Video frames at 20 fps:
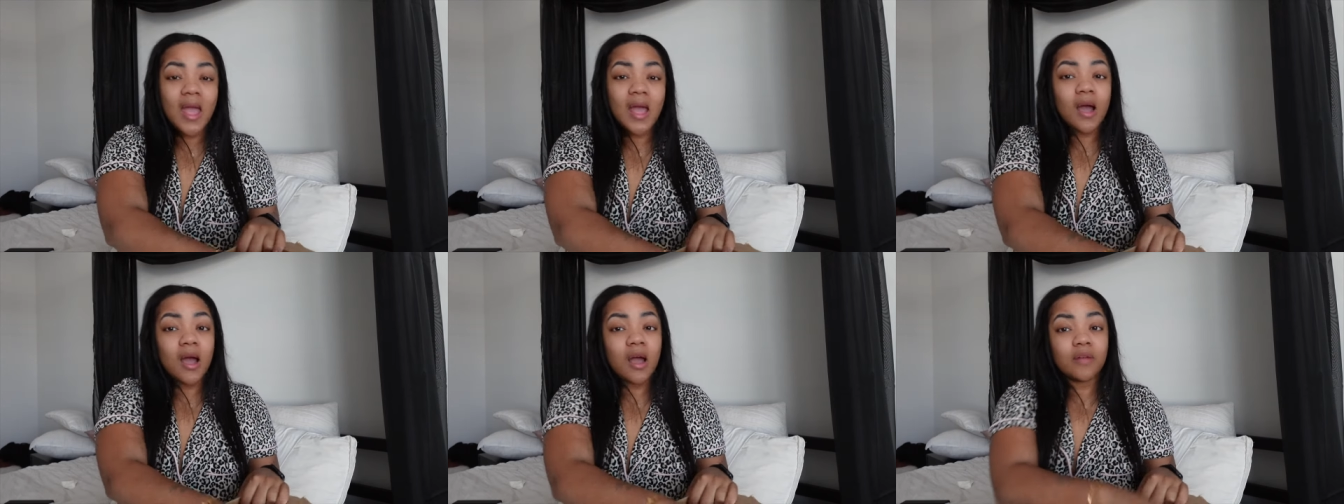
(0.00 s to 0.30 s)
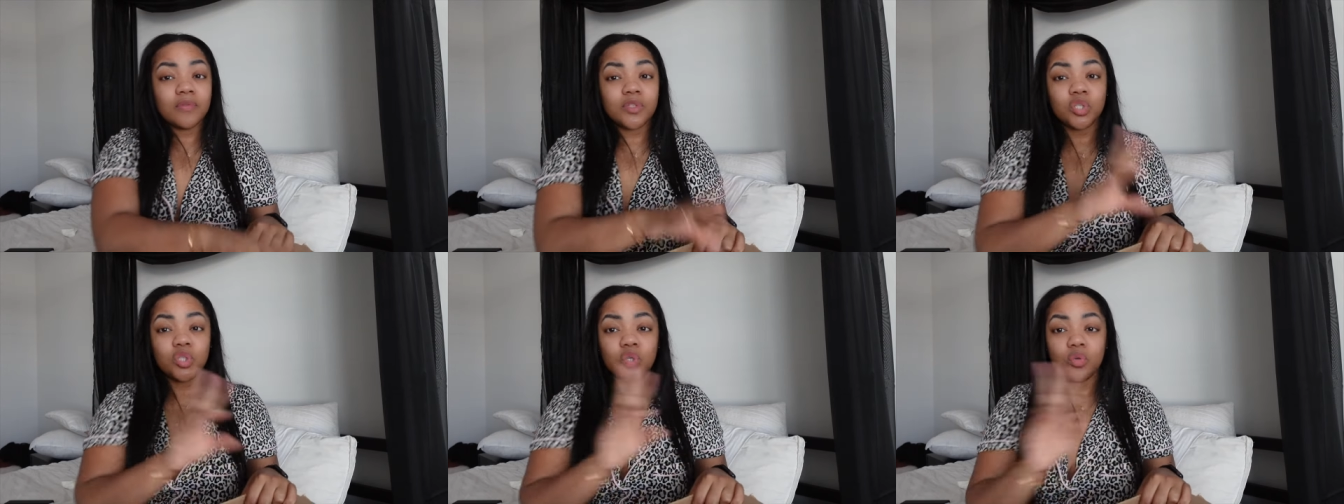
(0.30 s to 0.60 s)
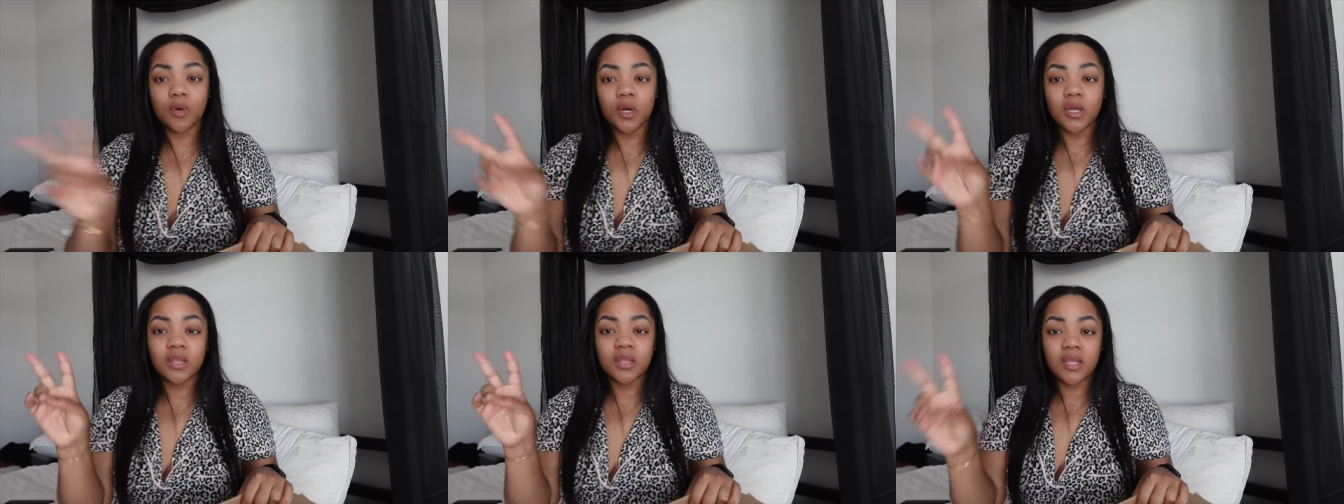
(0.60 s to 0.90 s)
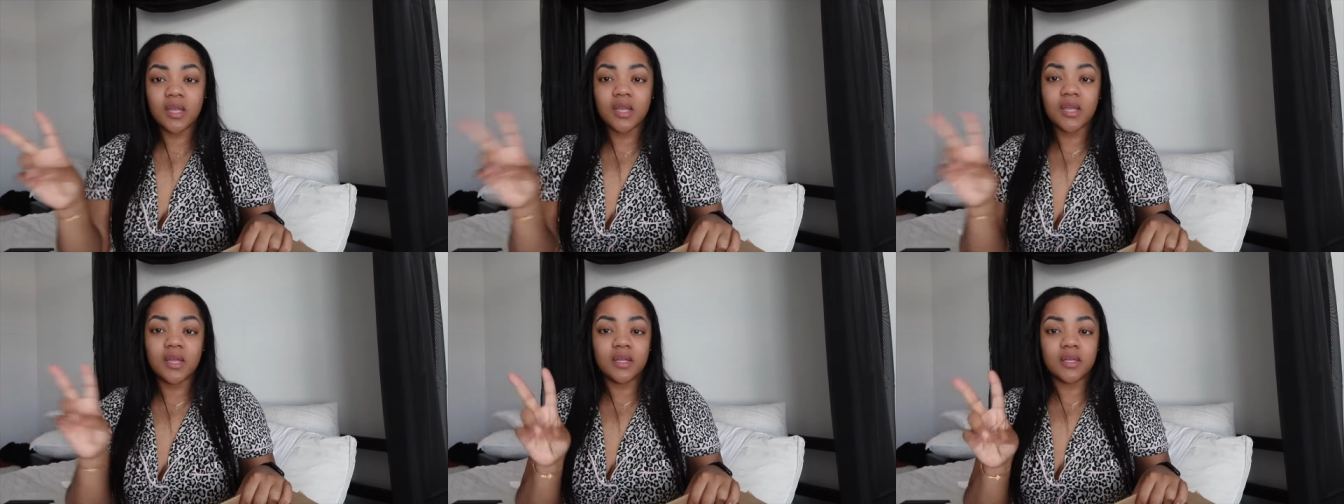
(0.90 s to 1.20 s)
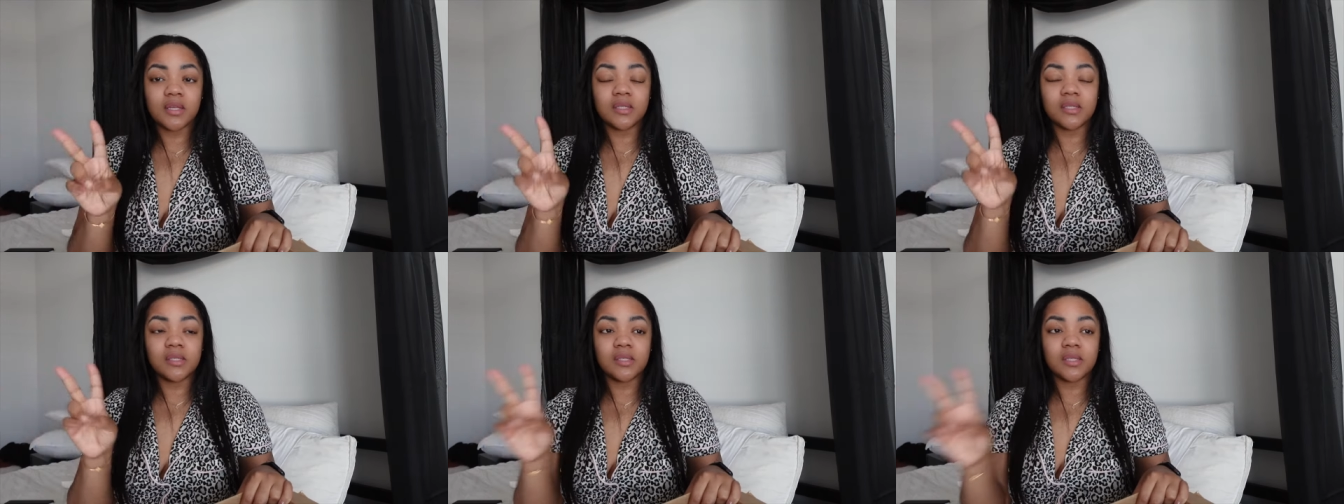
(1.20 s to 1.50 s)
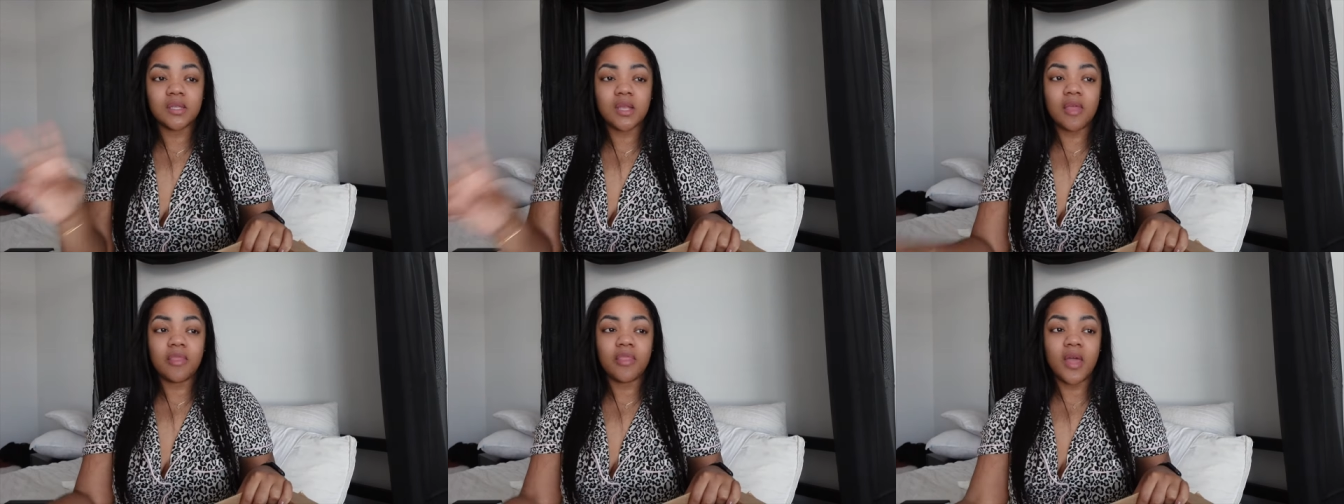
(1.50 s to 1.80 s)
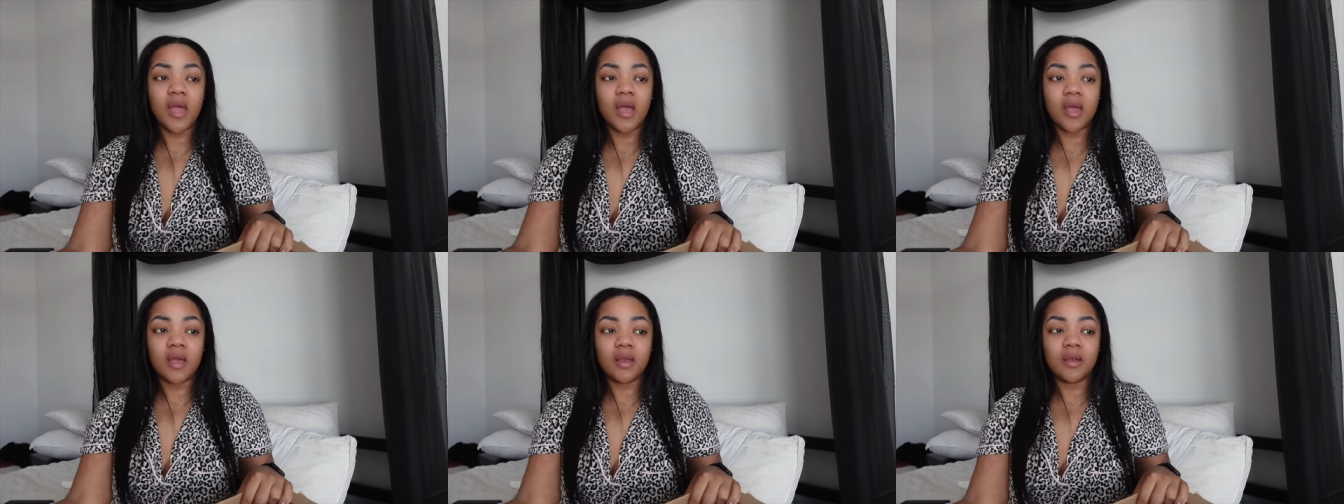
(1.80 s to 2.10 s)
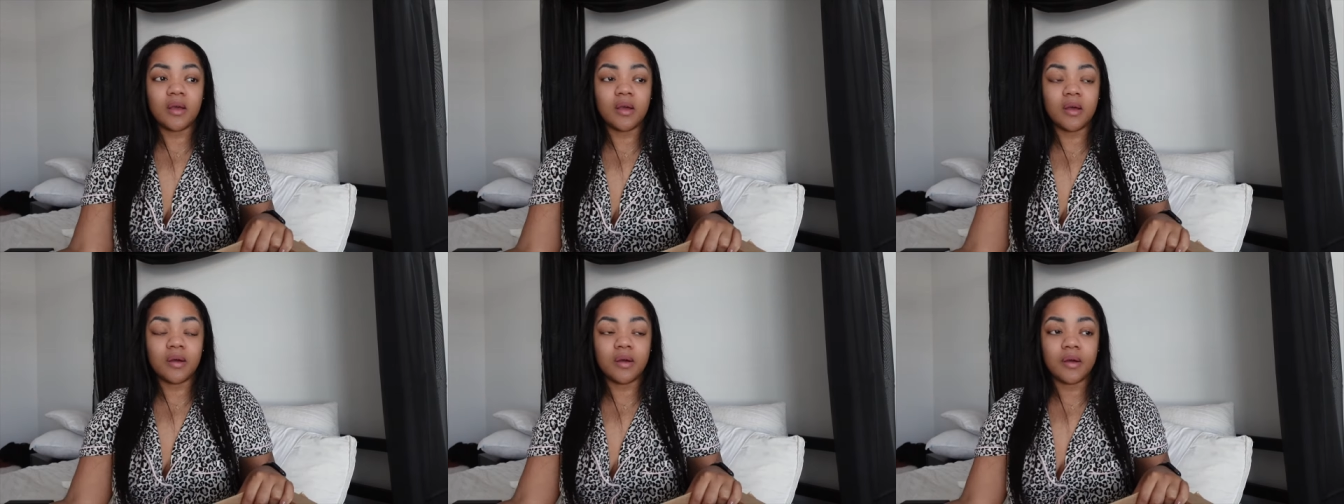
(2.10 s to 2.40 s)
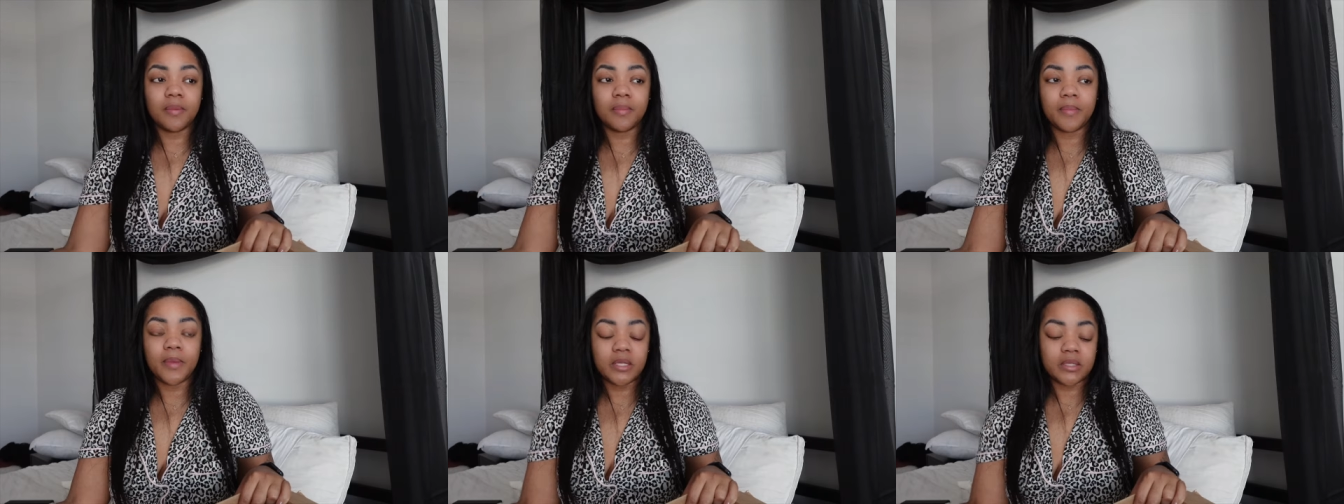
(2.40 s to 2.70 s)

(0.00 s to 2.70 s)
have two more things that um,